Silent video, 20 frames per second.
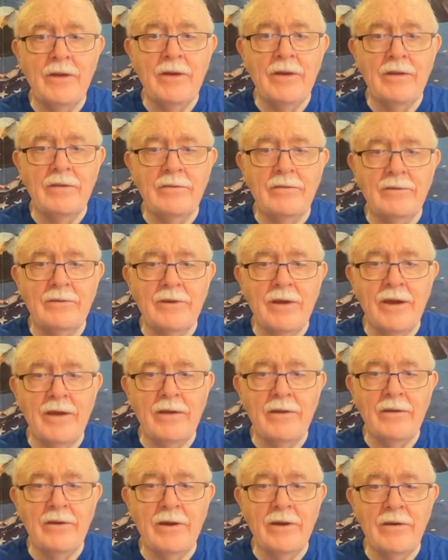is
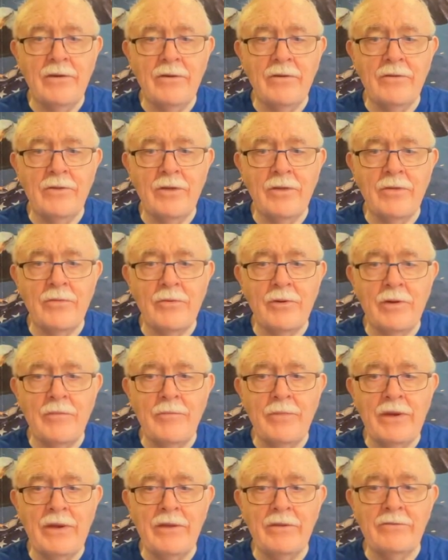entitled, Here are the three
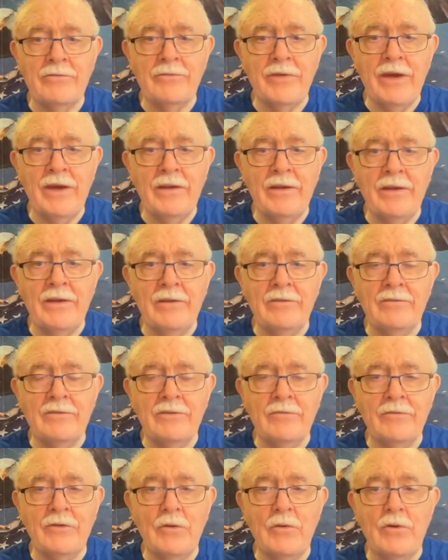biggest findings
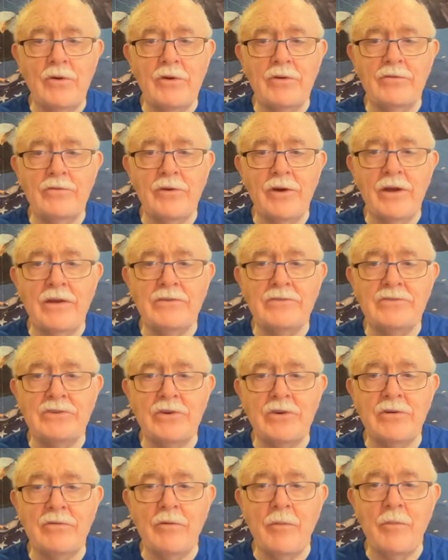in Florida's grand
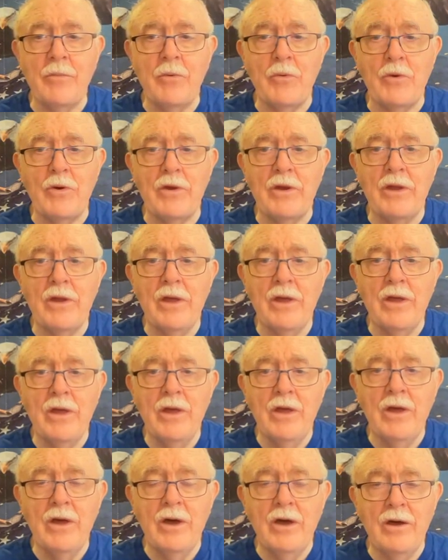jury report
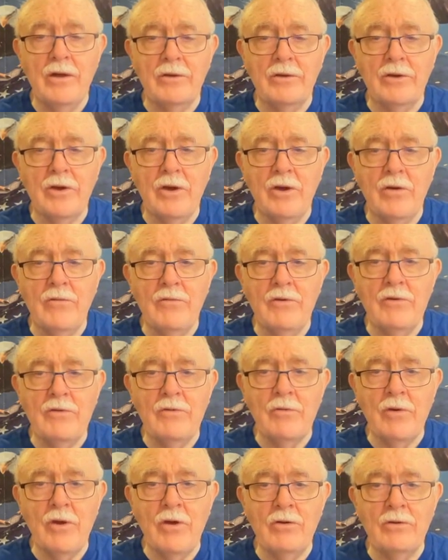on COVID
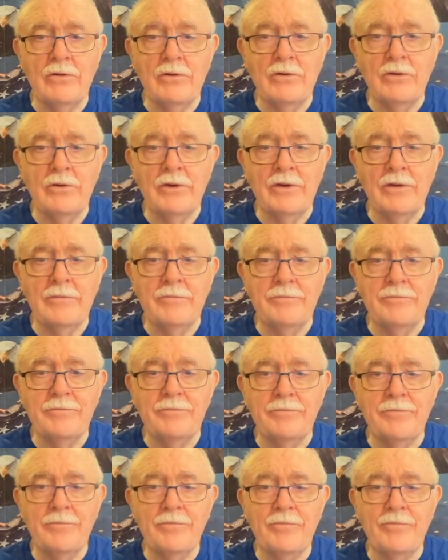wrongdoing.
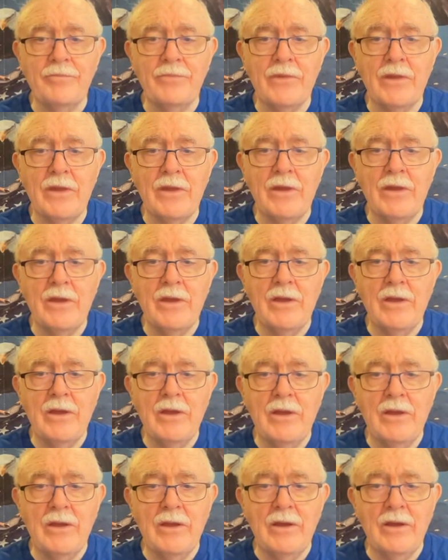
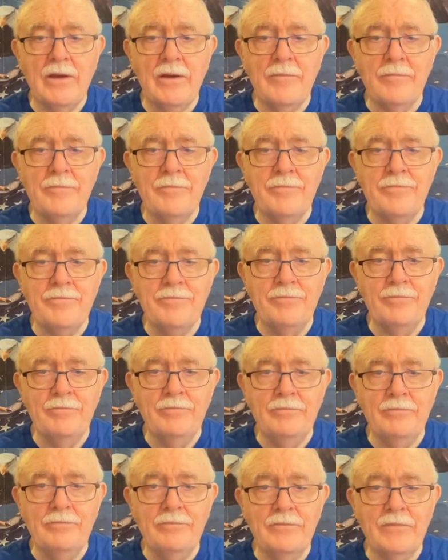
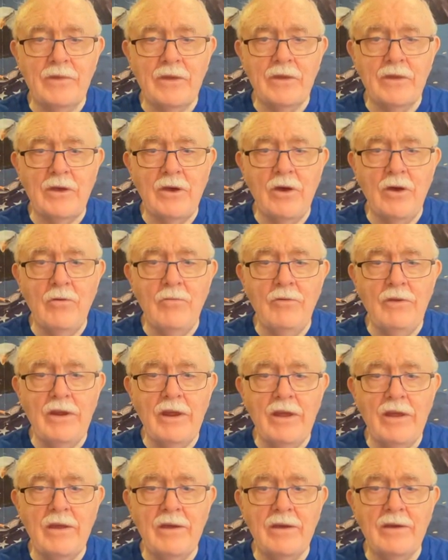COVID
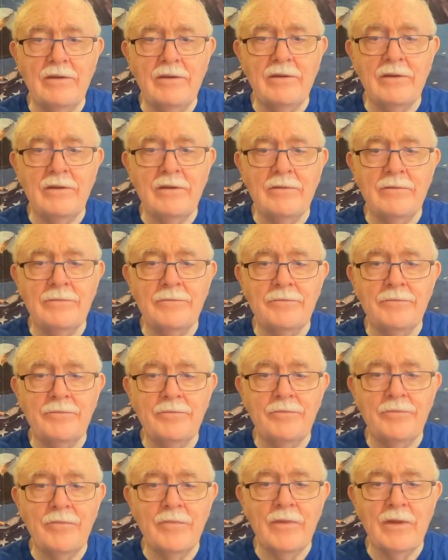hit,
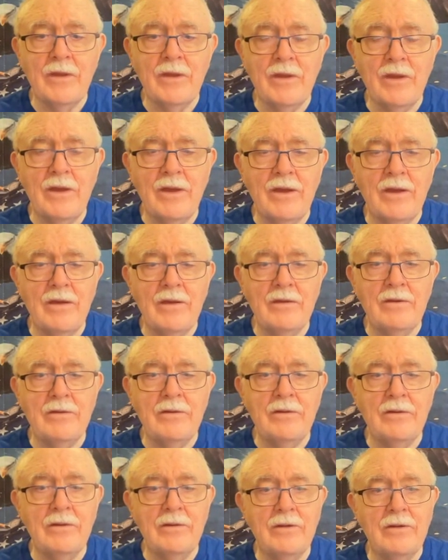and
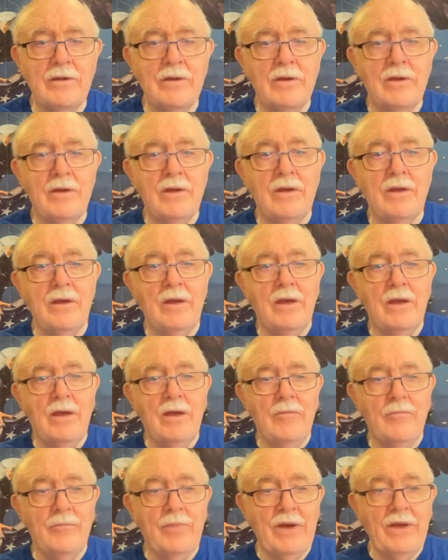
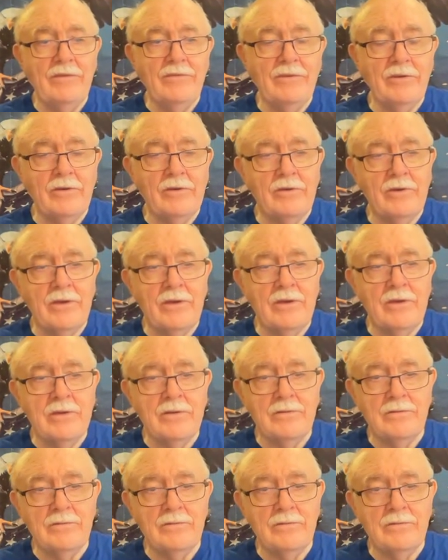basically